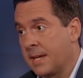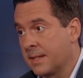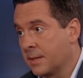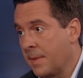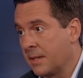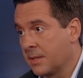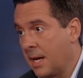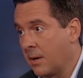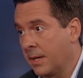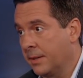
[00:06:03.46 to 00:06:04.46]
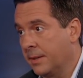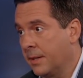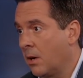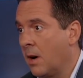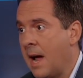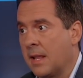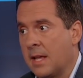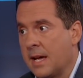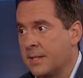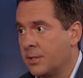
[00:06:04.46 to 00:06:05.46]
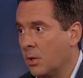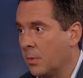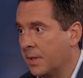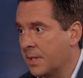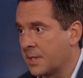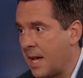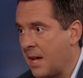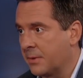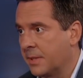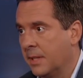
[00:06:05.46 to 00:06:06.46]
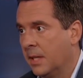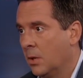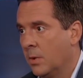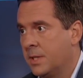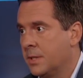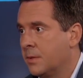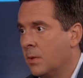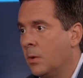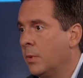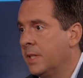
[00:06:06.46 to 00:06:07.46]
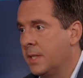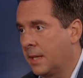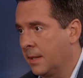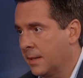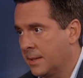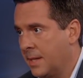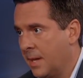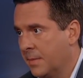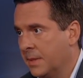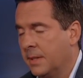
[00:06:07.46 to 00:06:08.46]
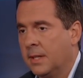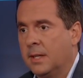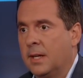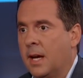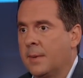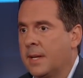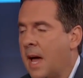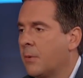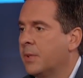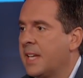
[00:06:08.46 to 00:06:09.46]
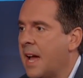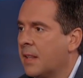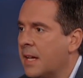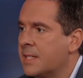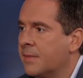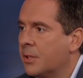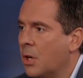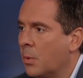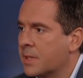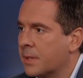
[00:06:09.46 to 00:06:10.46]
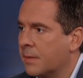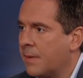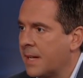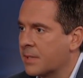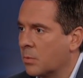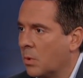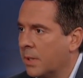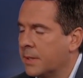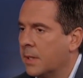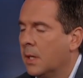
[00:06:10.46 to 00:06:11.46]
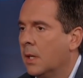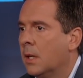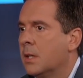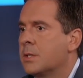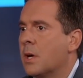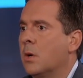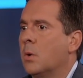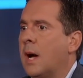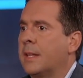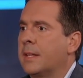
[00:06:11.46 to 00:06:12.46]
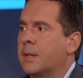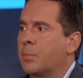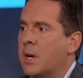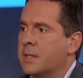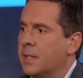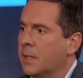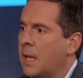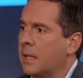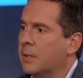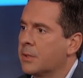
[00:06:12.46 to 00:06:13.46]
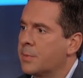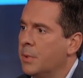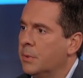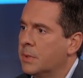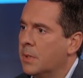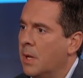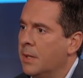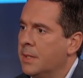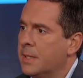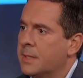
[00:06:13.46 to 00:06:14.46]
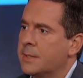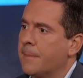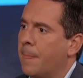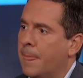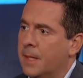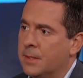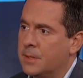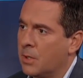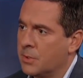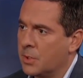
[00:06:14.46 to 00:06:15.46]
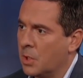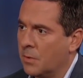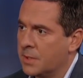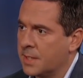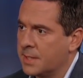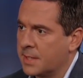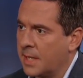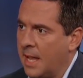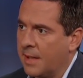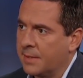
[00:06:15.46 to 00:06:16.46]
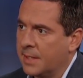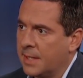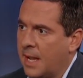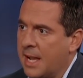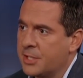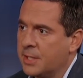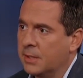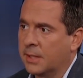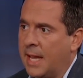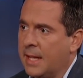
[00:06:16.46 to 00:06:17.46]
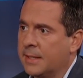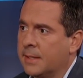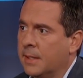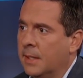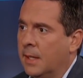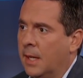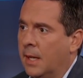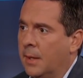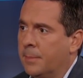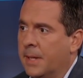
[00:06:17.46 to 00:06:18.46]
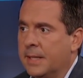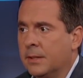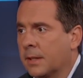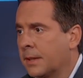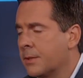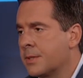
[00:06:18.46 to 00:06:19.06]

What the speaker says: things about scaring that our allies don't want this out, which is a ridiculous statement. I mean, how would the allies even know what's in a FISA warrant? Right. So I think the president got a little spooked on this, then turns it over, says he's going to have the IG look at it. But look,